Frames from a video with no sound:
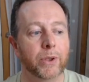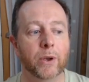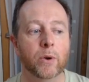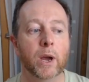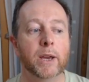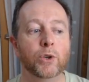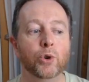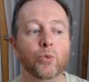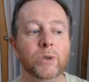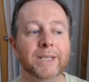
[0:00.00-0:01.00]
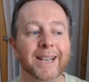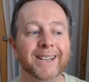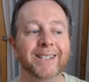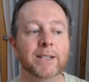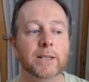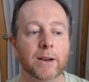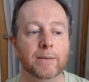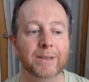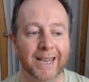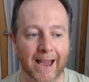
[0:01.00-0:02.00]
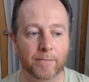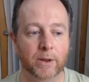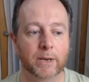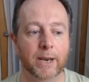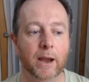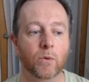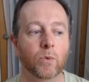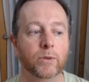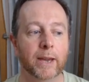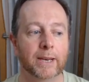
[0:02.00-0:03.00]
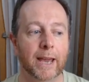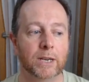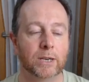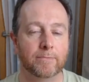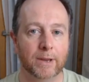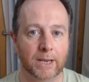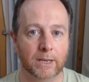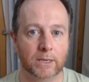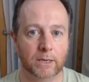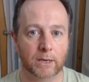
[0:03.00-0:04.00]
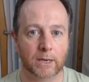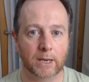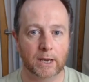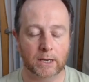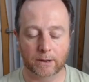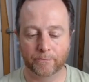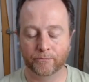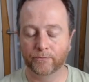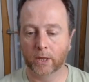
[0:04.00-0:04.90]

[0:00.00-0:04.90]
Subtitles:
So a 2 second time gap. Now what that actually means is